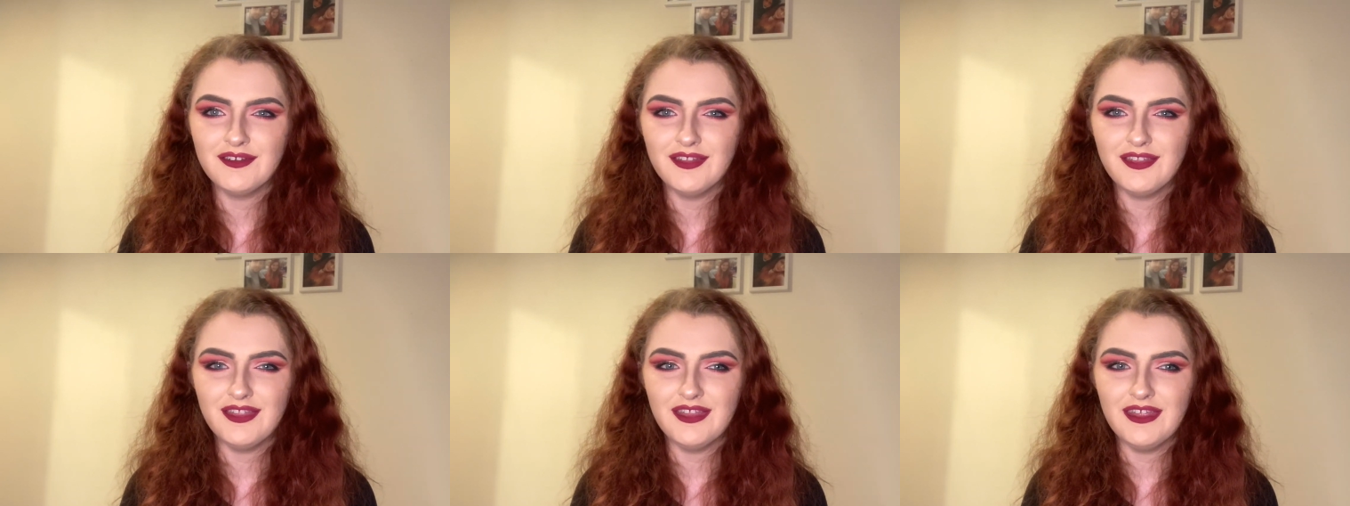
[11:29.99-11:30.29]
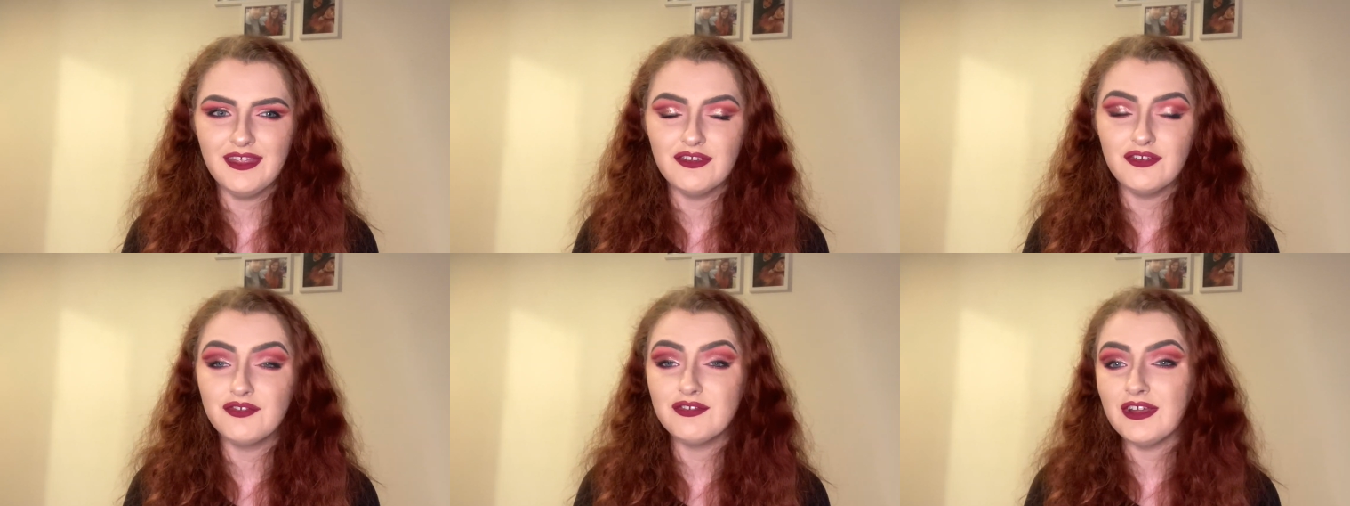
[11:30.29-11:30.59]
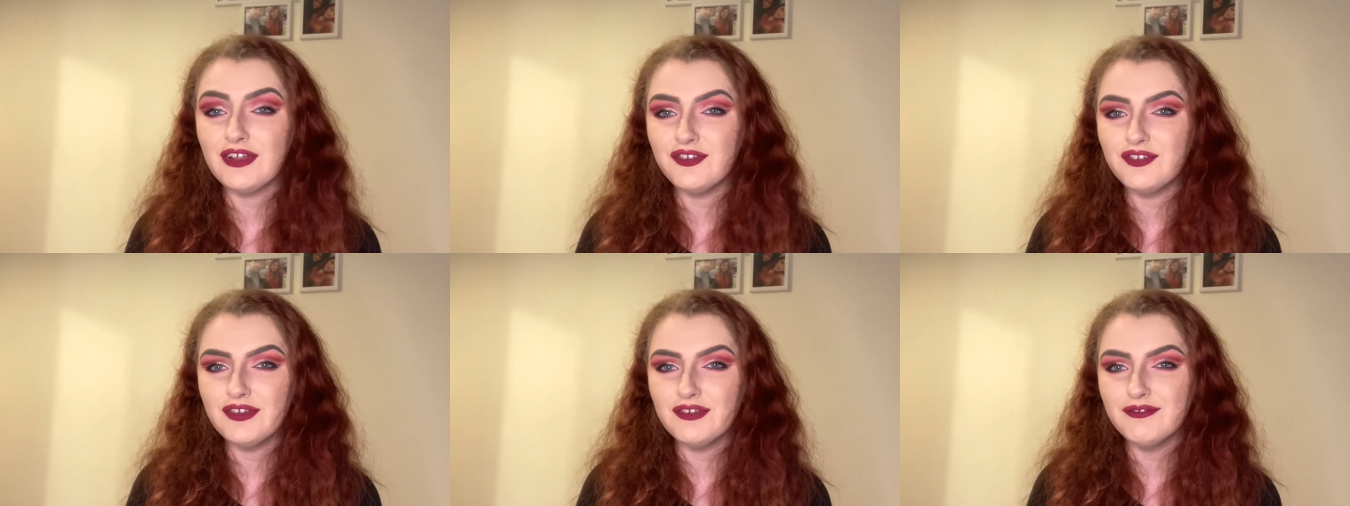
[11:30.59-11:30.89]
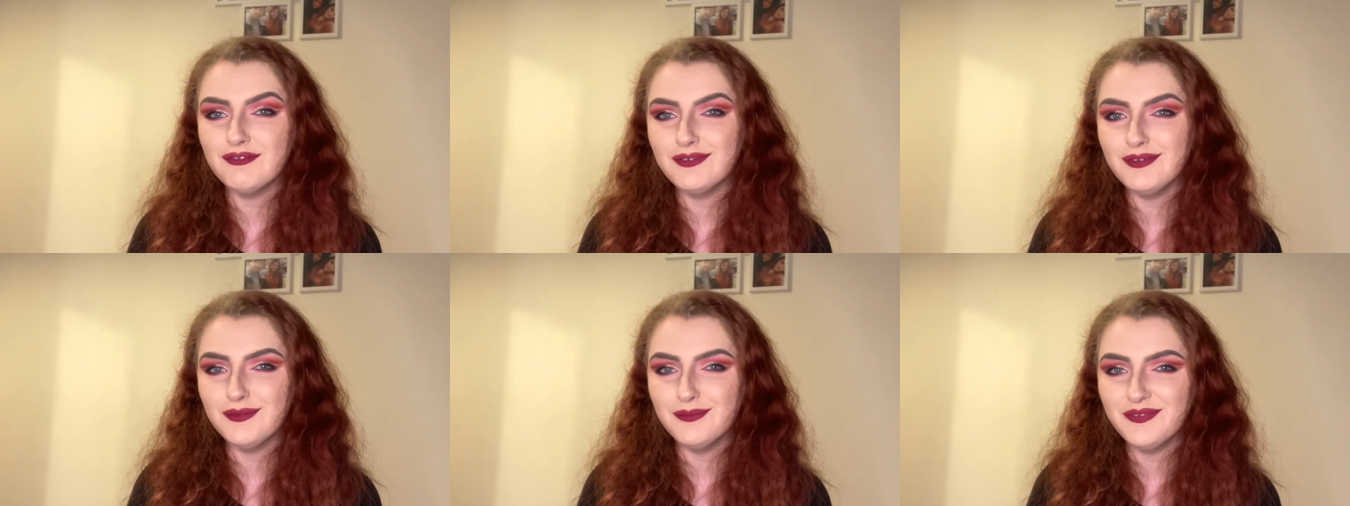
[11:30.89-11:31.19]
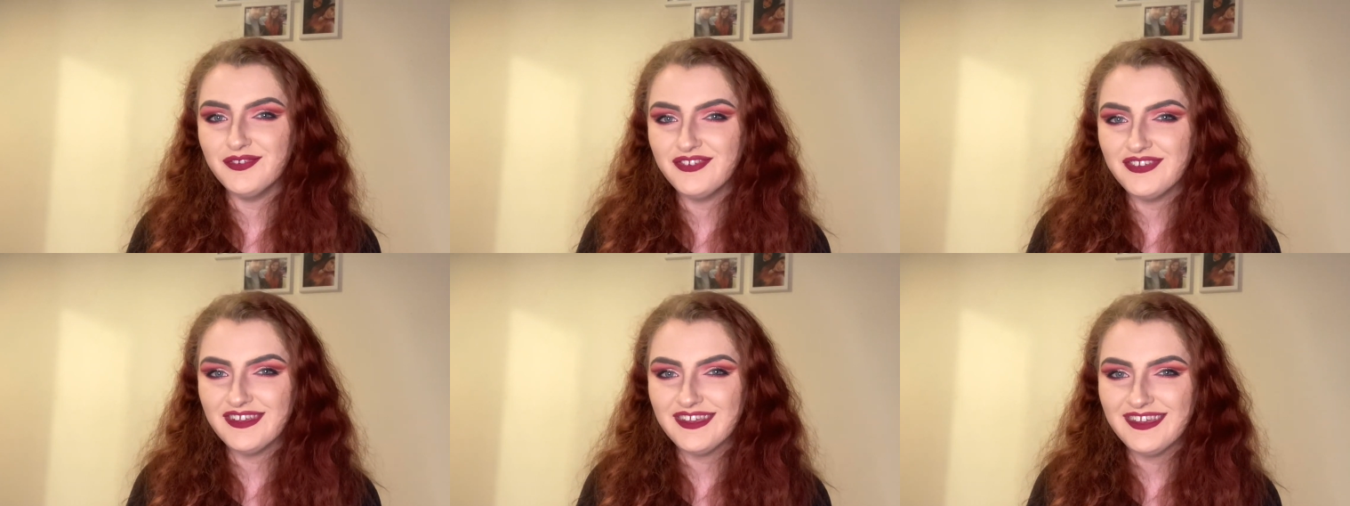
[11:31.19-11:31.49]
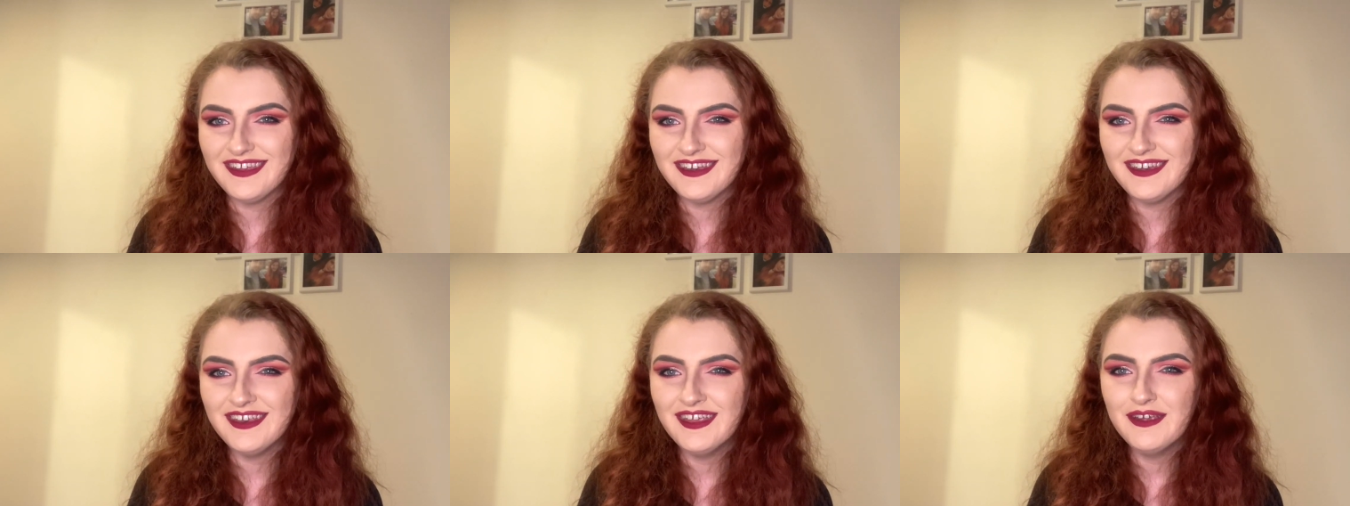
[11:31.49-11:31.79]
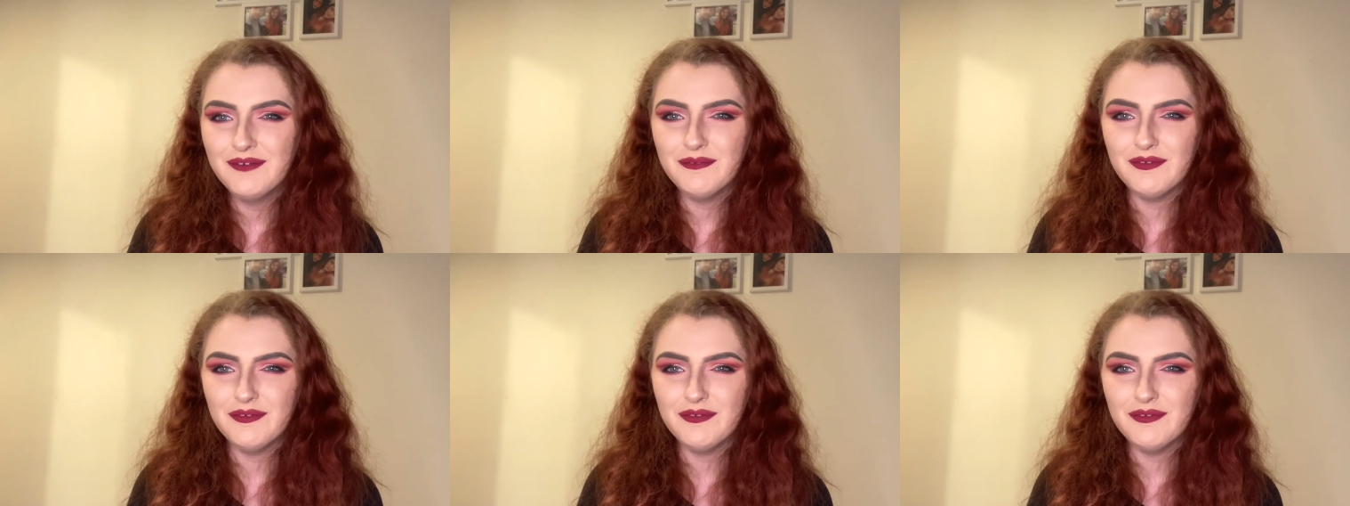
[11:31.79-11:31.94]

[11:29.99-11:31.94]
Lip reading: the stretching room scene